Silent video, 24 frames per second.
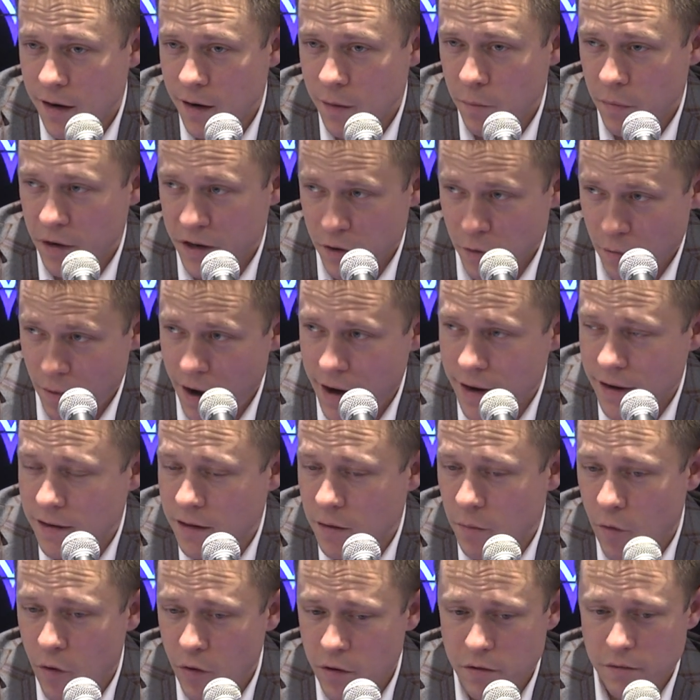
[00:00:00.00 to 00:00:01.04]
But you're right. The
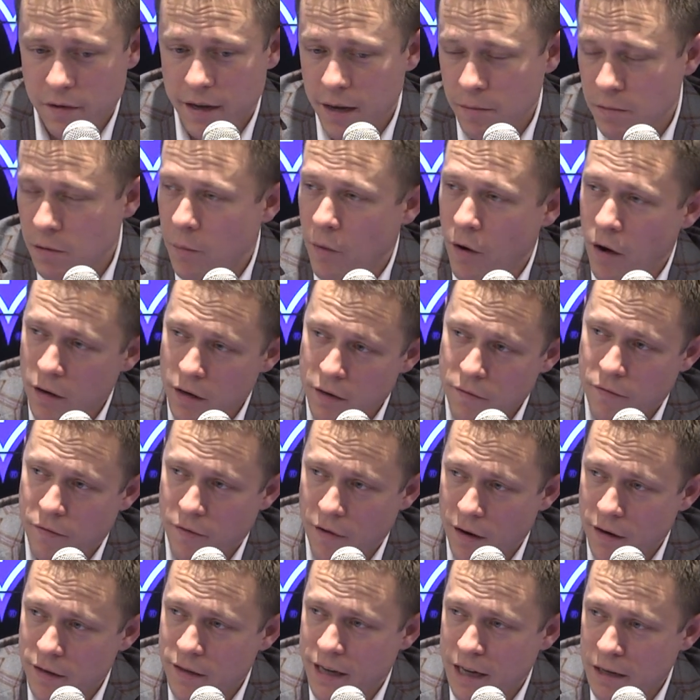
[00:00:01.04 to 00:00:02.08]
more you can keep the ball in
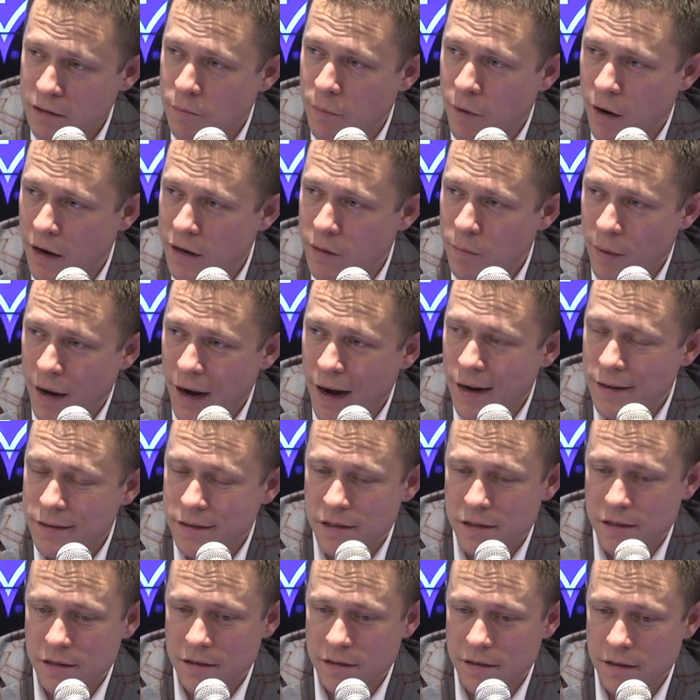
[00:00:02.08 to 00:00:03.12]
front and keep the ball in the
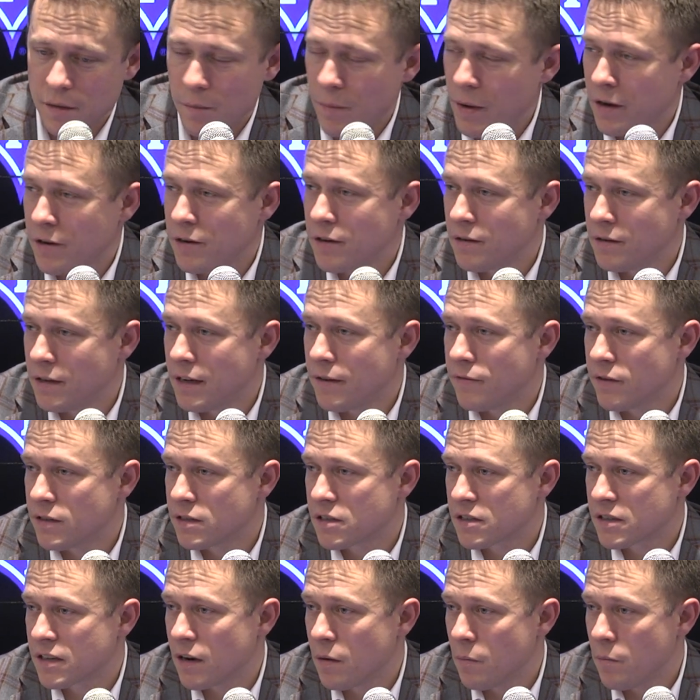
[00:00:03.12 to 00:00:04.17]
box, the better your defense
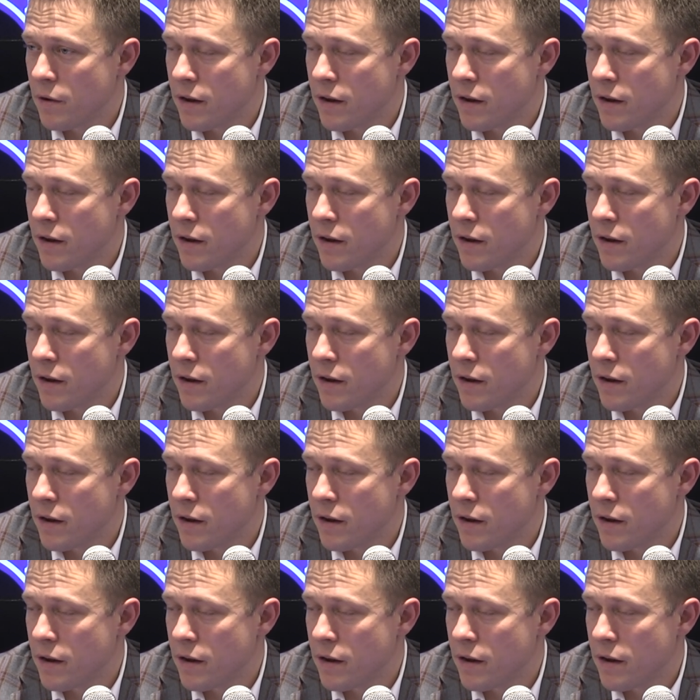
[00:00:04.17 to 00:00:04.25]
is going to